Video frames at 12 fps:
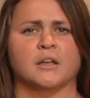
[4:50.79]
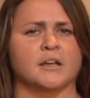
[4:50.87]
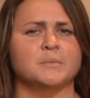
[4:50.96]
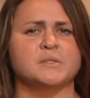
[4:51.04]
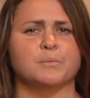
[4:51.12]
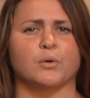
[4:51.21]

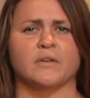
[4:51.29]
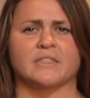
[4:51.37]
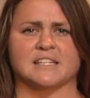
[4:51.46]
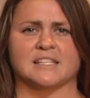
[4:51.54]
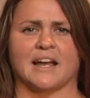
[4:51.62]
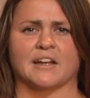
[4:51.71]
Come support
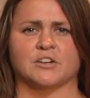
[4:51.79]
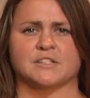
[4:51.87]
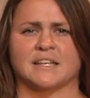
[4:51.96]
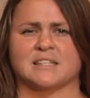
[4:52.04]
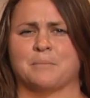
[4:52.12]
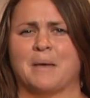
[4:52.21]
these Tigers
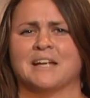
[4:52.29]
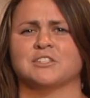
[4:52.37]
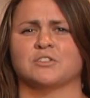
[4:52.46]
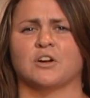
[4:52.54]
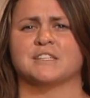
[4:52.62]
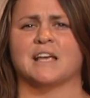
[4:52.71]
as the match
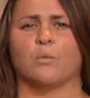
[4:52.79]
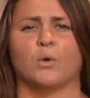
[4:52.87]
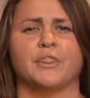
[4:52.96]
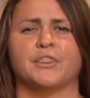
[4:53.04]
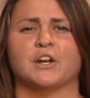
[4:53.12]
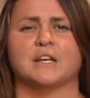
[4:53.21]
starts at
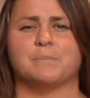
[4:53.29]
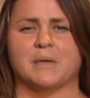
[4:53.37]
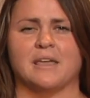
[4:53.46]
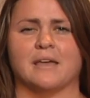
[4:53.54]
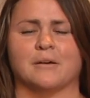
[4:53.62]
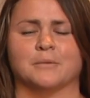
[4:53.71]
1:30
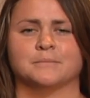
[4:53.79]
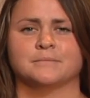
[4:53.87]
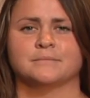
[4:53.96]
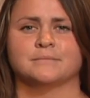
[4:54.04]
p.m.